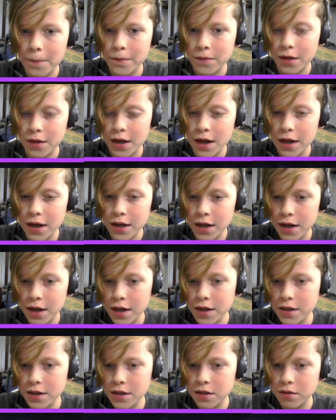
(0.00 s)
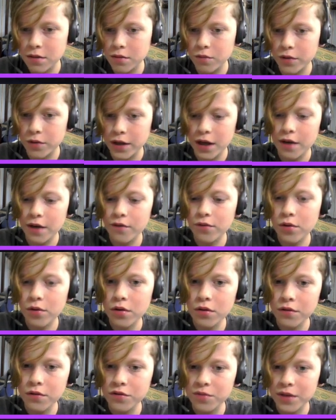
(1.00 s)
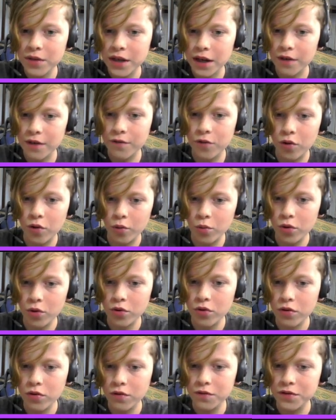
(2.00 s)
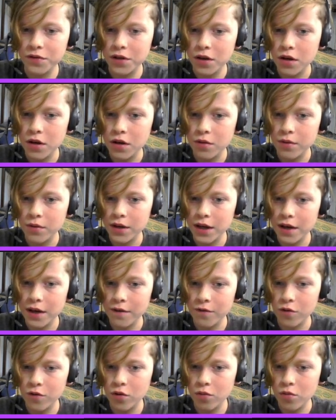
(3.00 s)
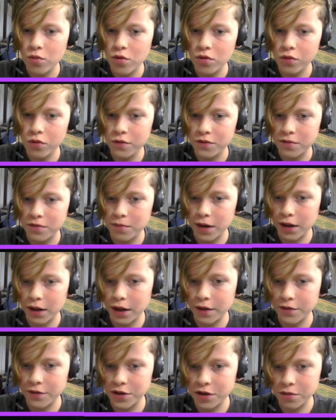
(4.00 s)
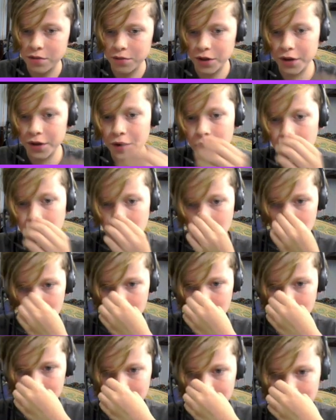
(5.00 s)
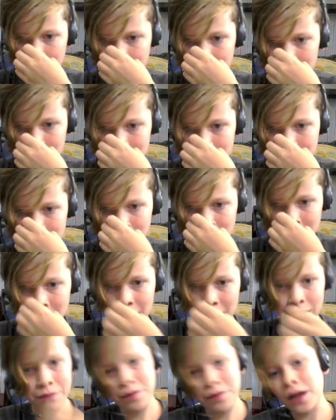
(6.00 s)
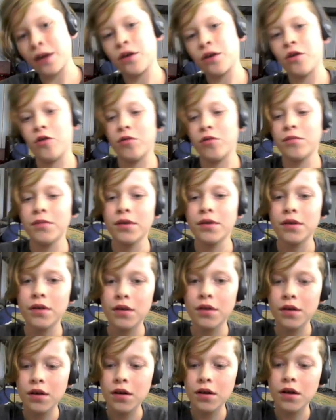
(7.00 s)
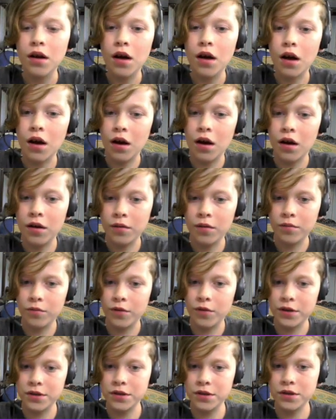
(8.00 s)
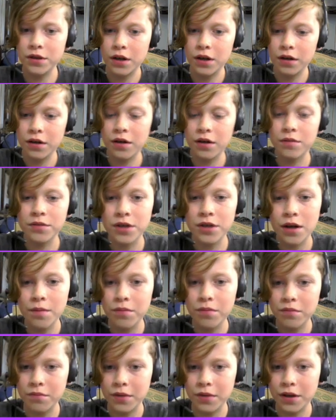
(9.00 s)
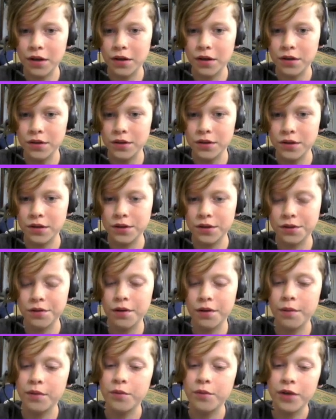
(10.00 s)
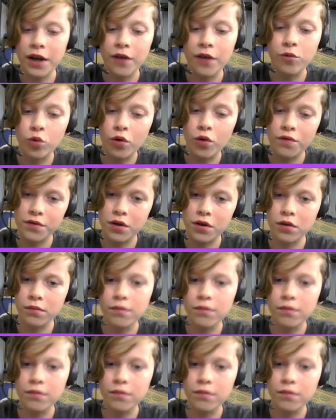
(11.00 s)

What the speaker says: Hi, guys. We have wolves. We have four wolves. We have four wolves. My life is complete. I think we can start heading back home once the sun comes up because, I mean, we have wolves.